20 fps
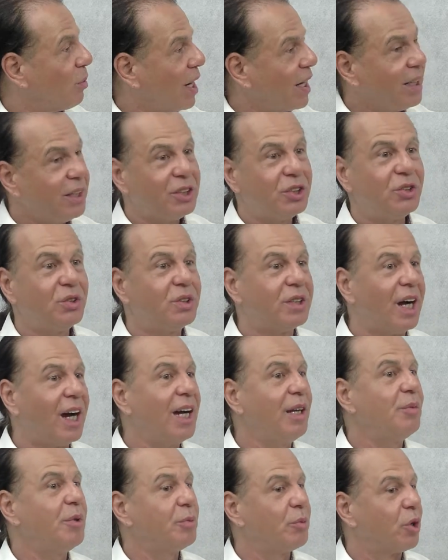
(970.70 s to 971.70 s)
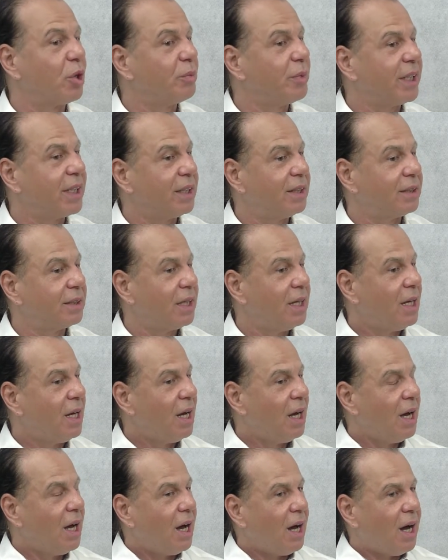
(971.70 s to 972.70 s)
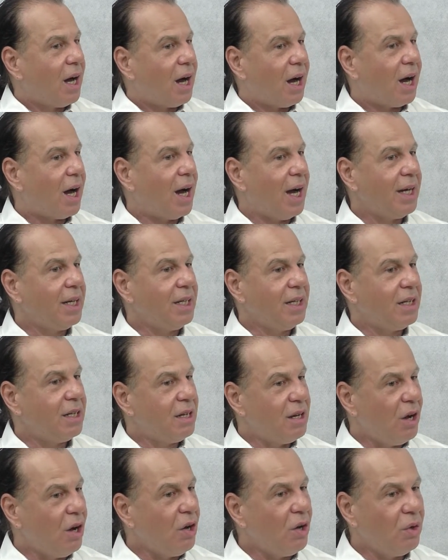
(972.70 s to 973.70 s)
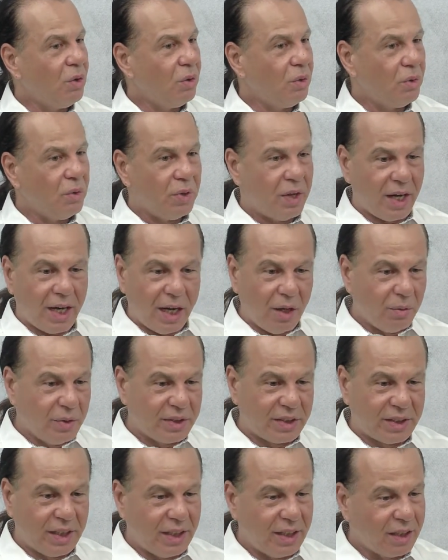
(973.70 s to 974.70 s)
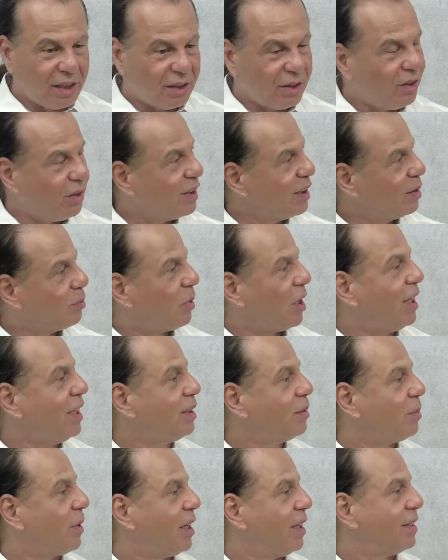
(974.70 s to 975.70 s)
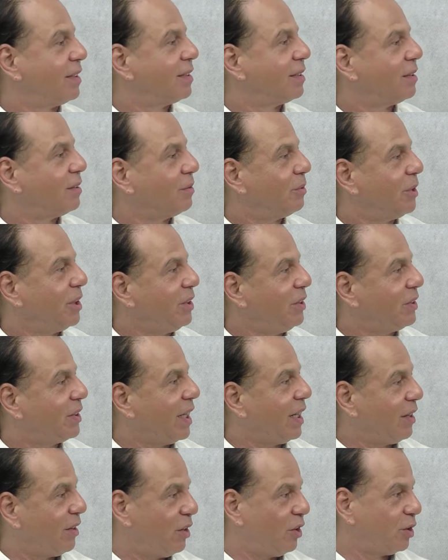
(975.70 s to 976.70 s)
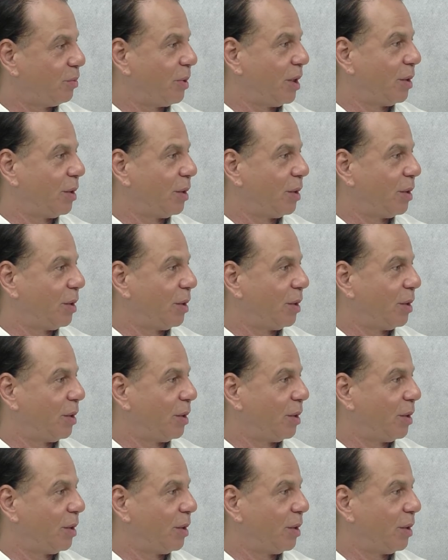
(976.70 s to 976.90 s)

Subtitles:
Why didn't you guide me more? Because I didn't know that I was sitting on all these blind spots. What do you say to those